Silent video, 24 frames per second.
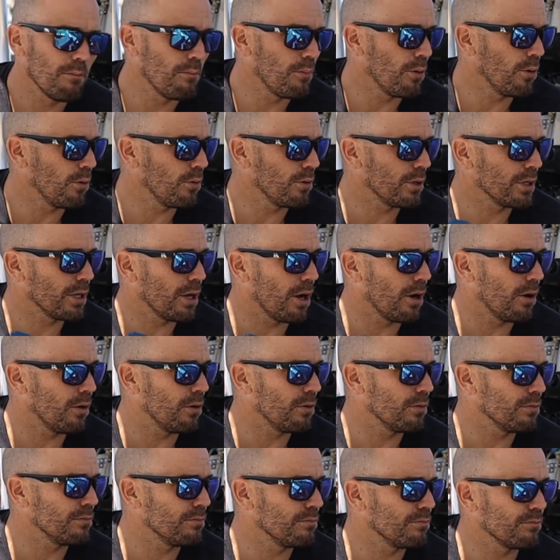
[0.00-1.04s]
pull the
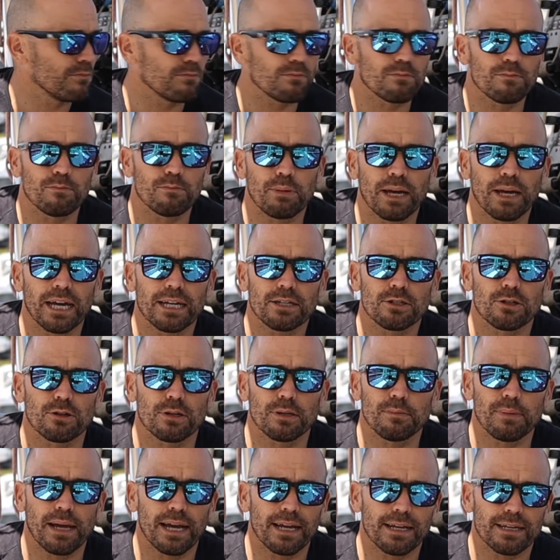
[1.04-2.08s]
old
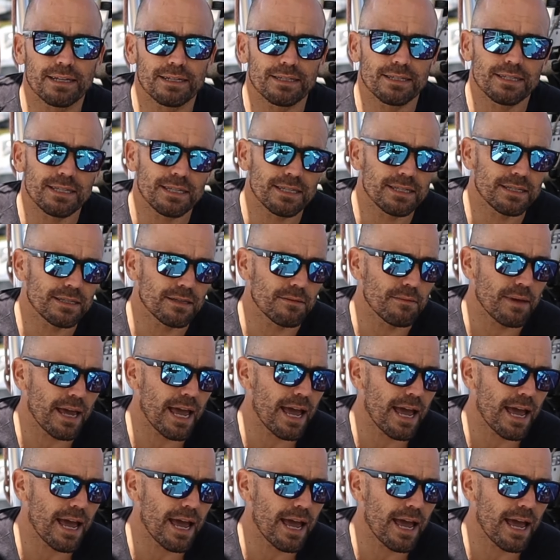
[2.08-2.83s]
battery bank and system